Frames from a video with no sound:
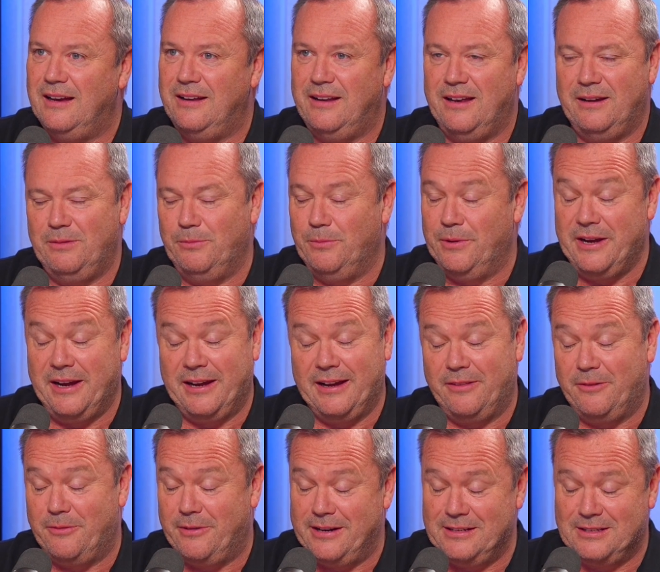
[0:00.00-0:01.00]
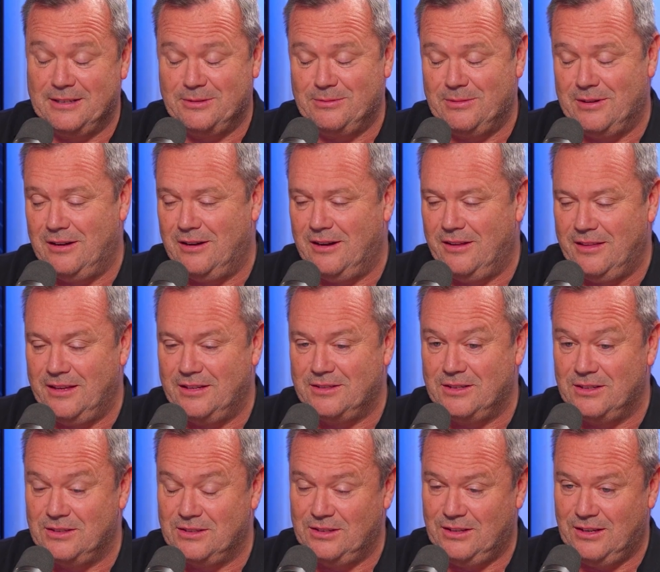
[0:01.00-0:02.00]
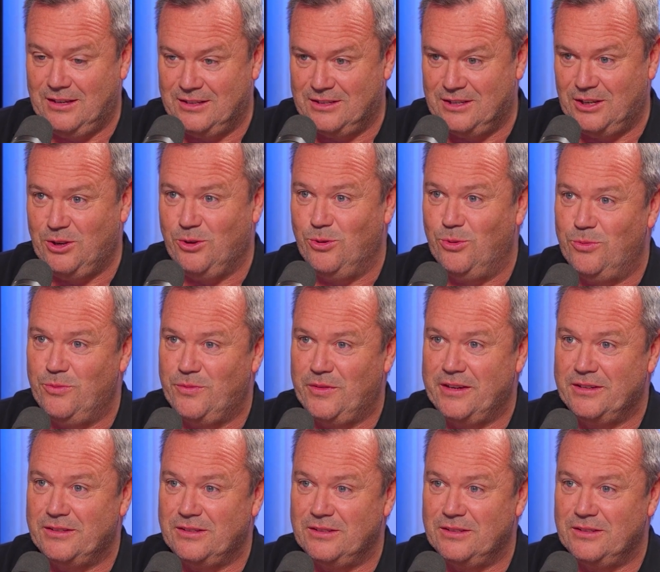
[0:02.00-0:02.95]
And then when you get the races run like this, it's a yawn fest.